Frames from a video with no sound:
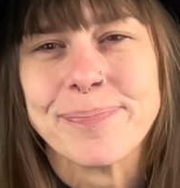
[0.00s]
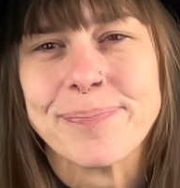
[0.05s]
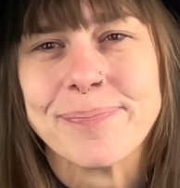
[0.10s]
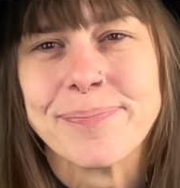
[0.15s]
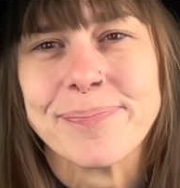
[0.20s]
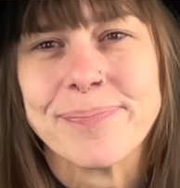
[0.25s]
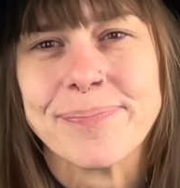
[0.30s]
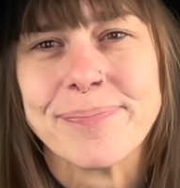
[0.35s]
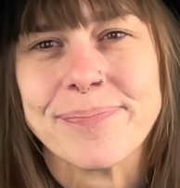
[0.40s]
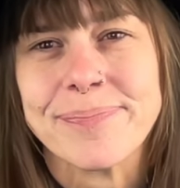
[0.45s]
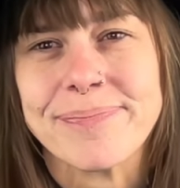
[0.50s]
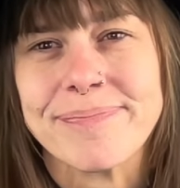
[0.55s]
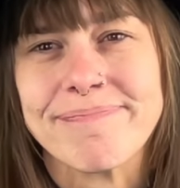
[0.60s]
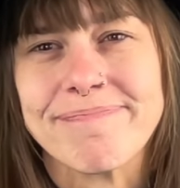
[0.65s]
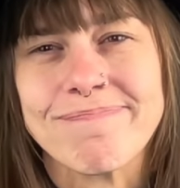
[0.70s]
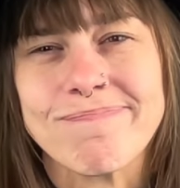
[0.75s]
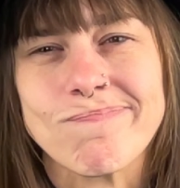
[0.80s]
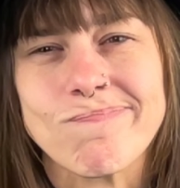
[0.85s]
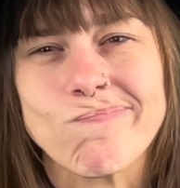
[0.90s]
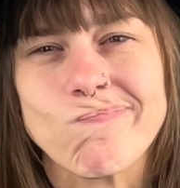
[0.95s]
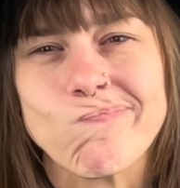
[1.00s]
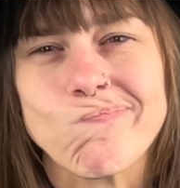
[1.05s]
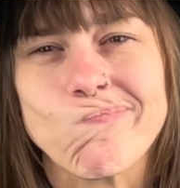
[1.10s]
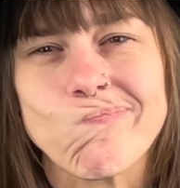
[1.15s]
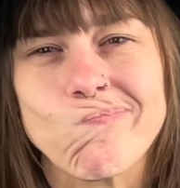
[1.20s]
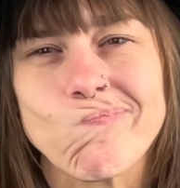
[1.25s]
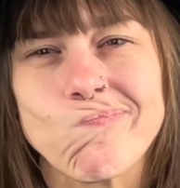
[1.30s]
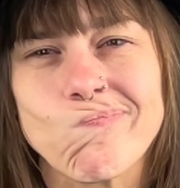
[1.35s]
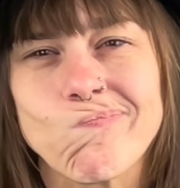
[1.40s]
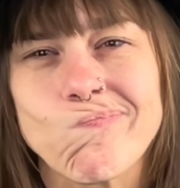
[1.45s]

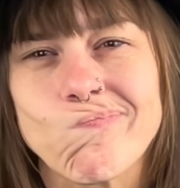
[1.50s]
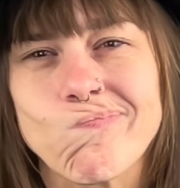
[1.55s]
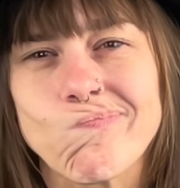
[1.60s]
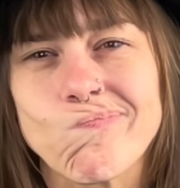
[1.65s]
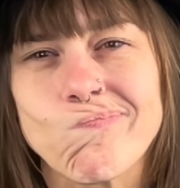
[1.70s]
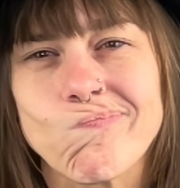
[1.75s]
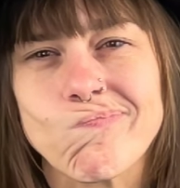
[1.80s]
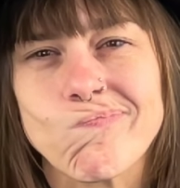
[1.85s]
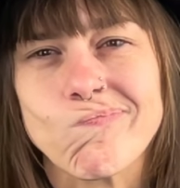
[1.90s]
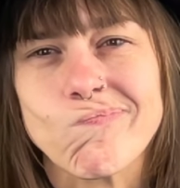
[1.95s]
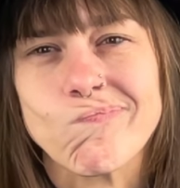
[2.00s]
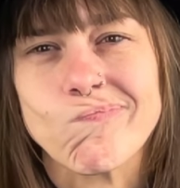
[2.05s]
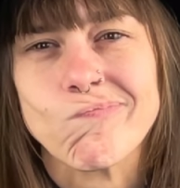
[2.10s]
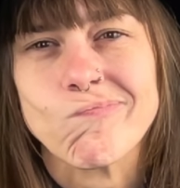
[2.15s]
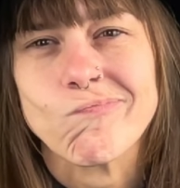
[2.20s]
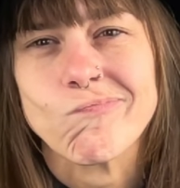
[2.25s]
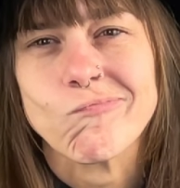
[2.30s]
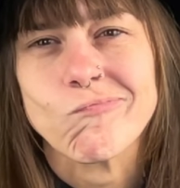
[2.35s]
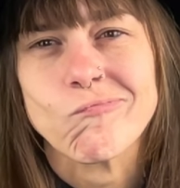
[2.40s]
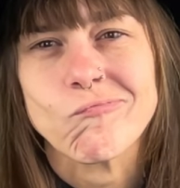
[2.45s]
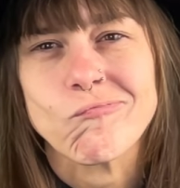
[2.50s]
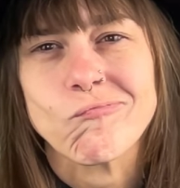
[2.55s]
Nobody speaks.